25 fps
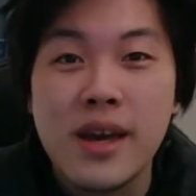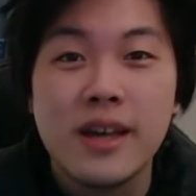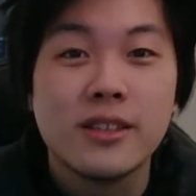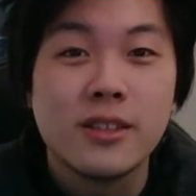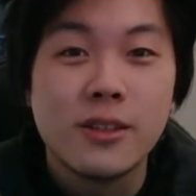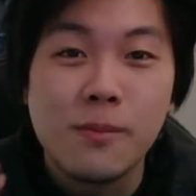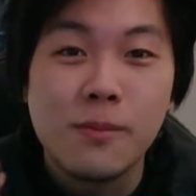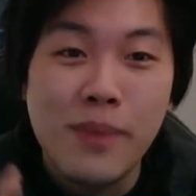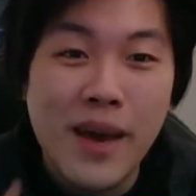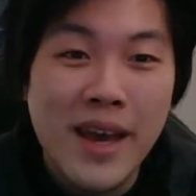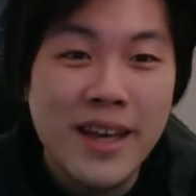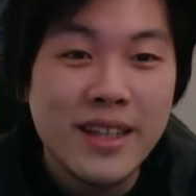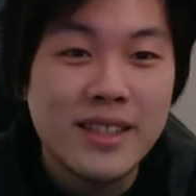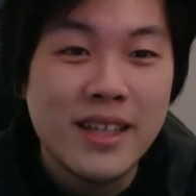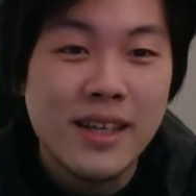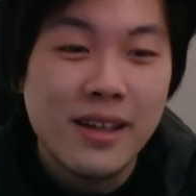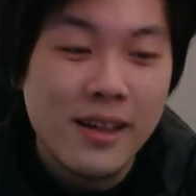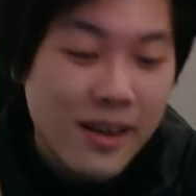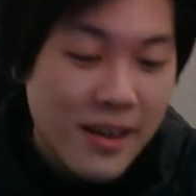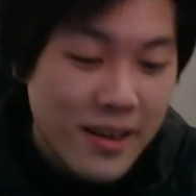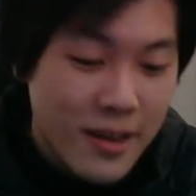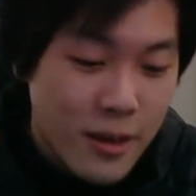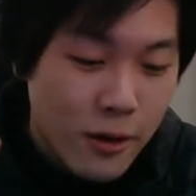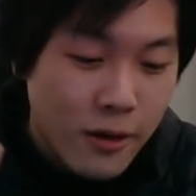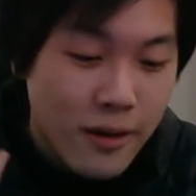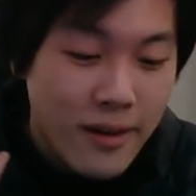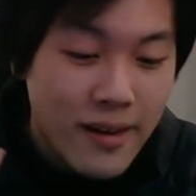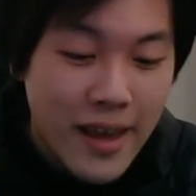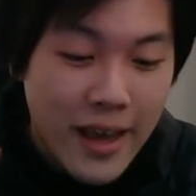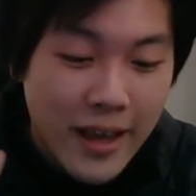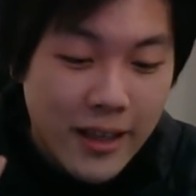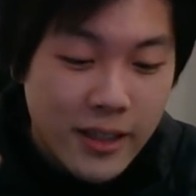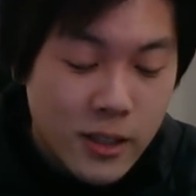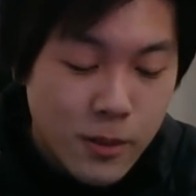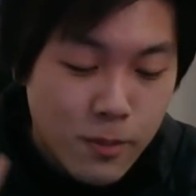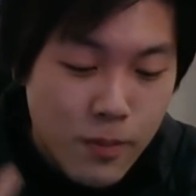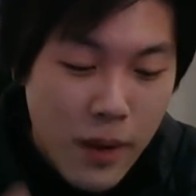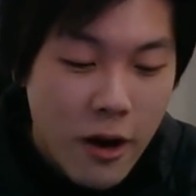So basically, you can
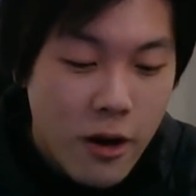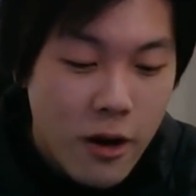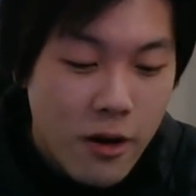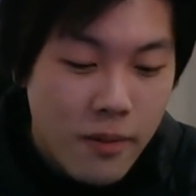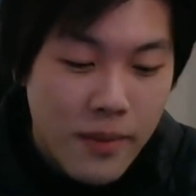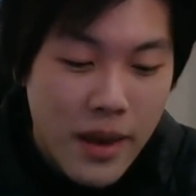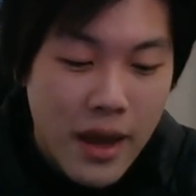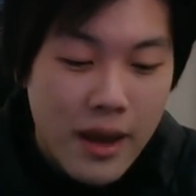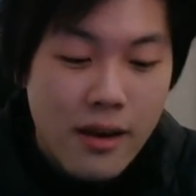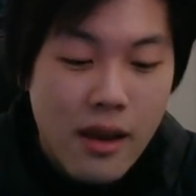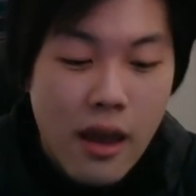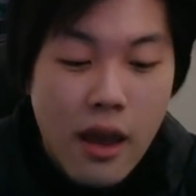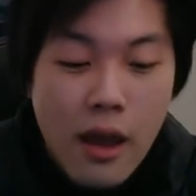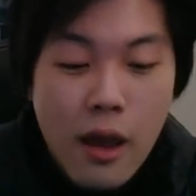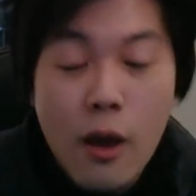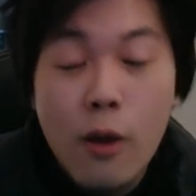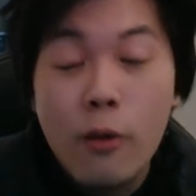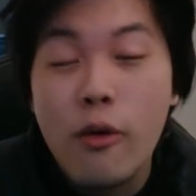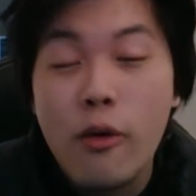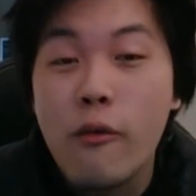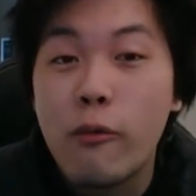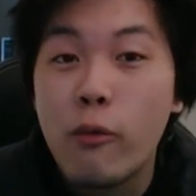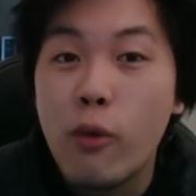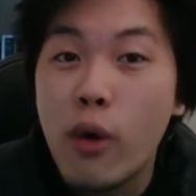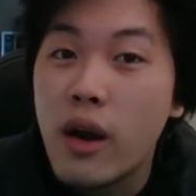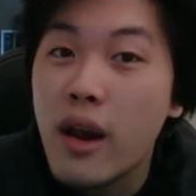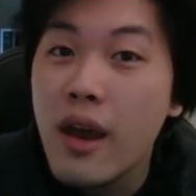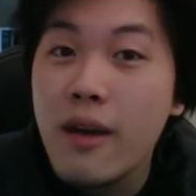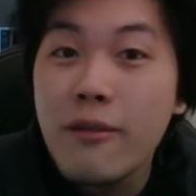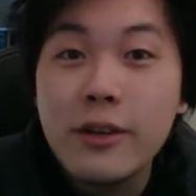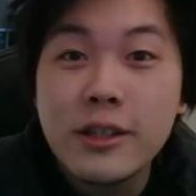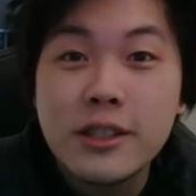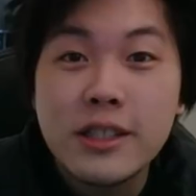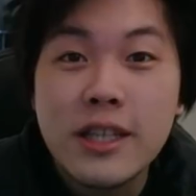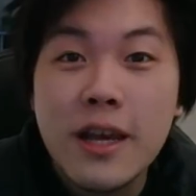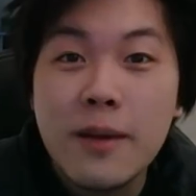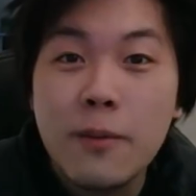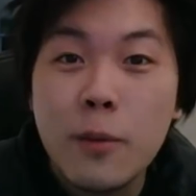experiment with whatever
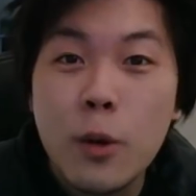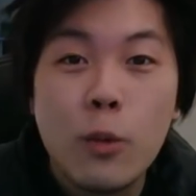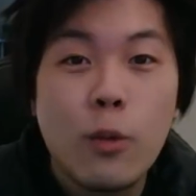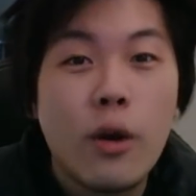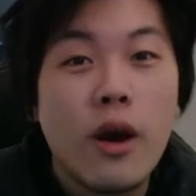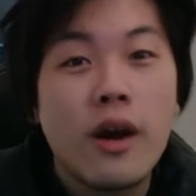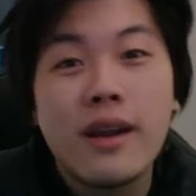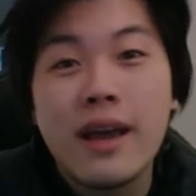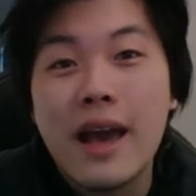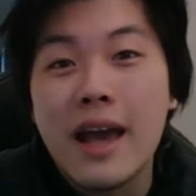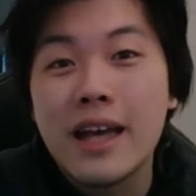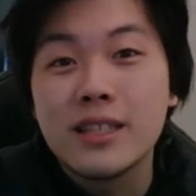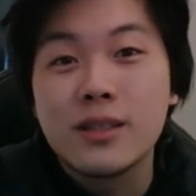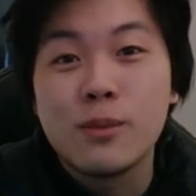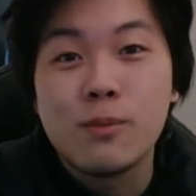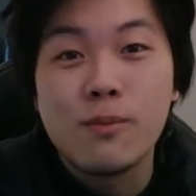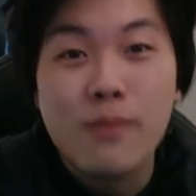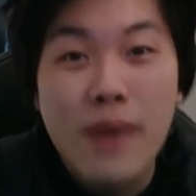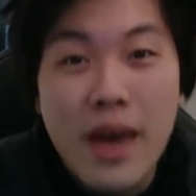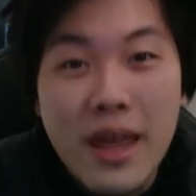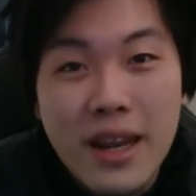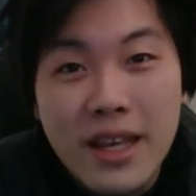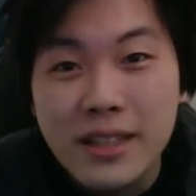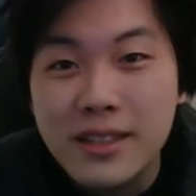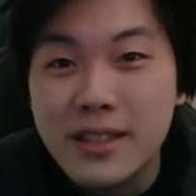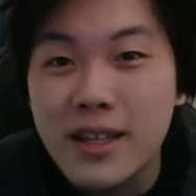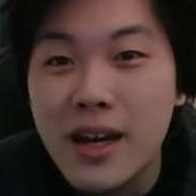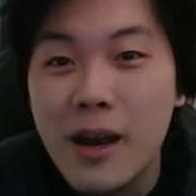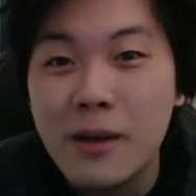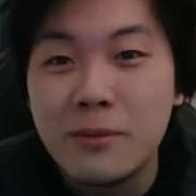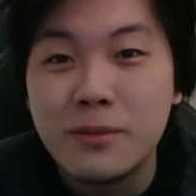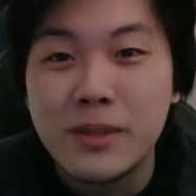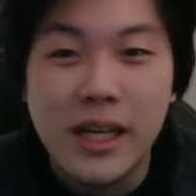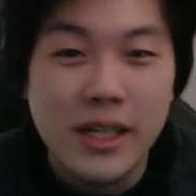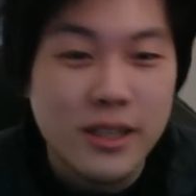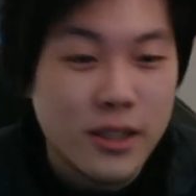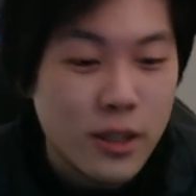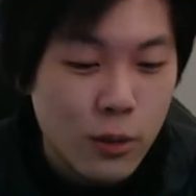team you want as many
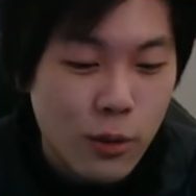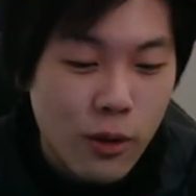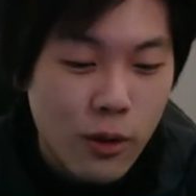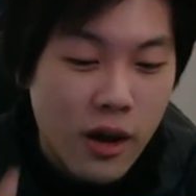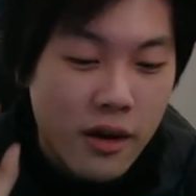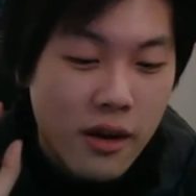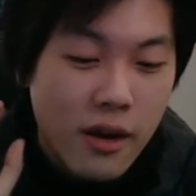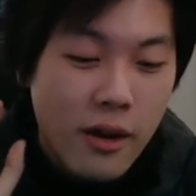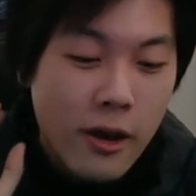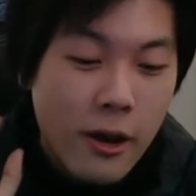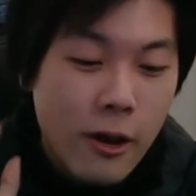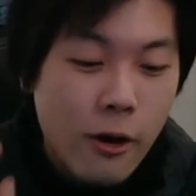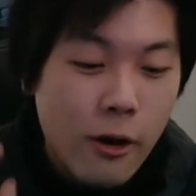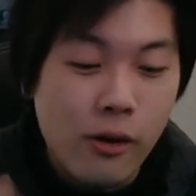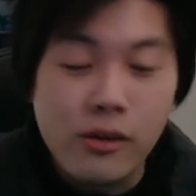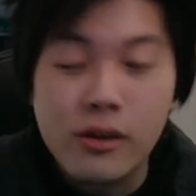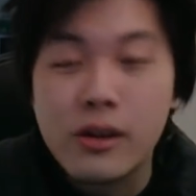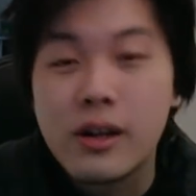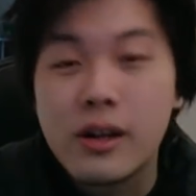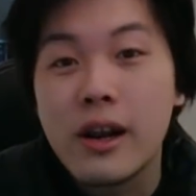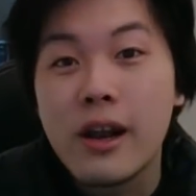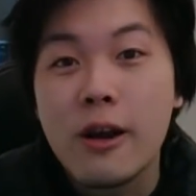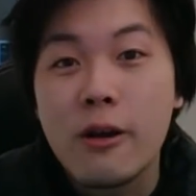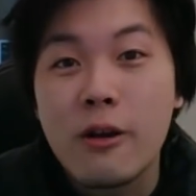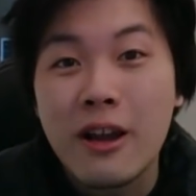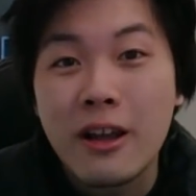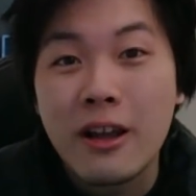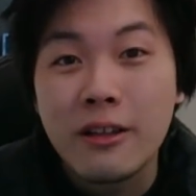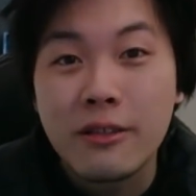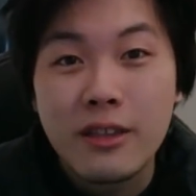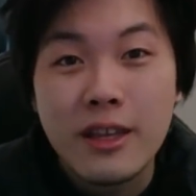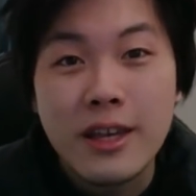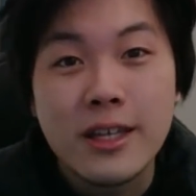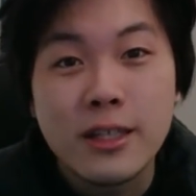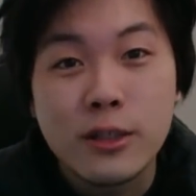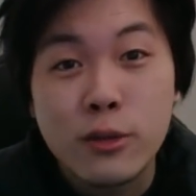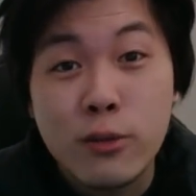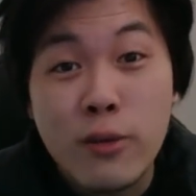times as you want on clearing
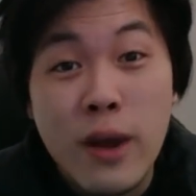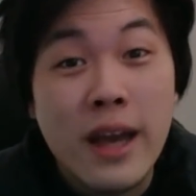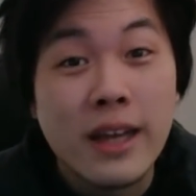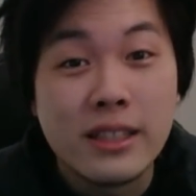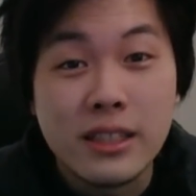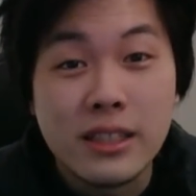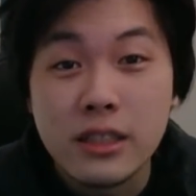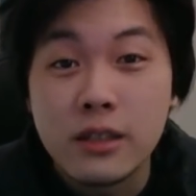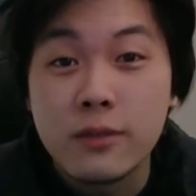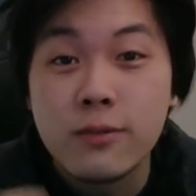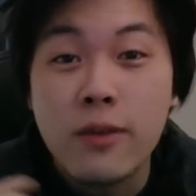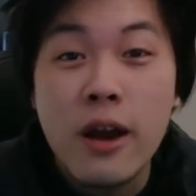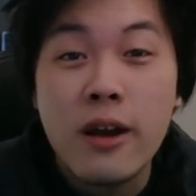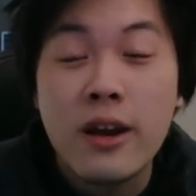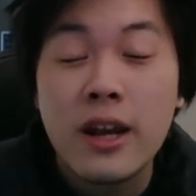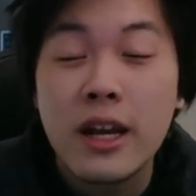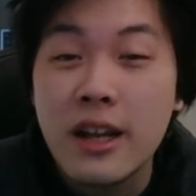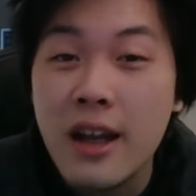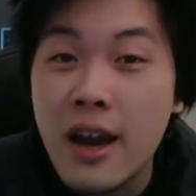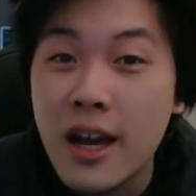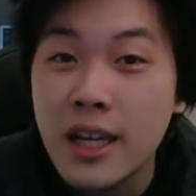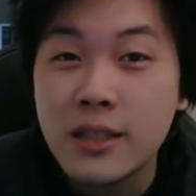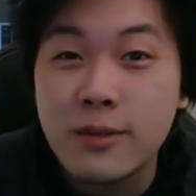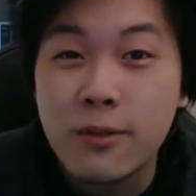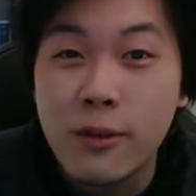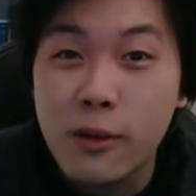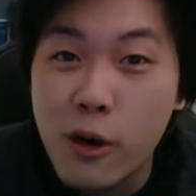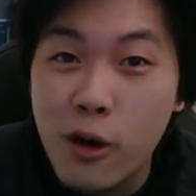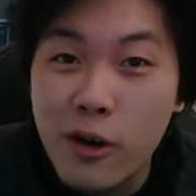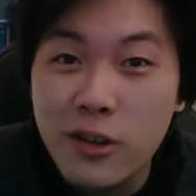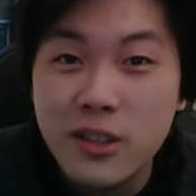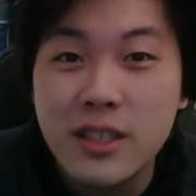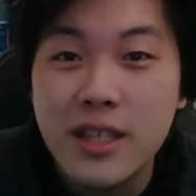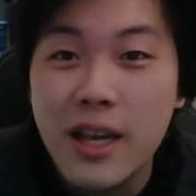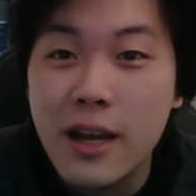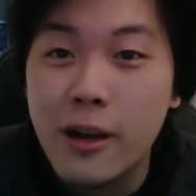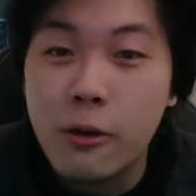these raids. It's very nice for content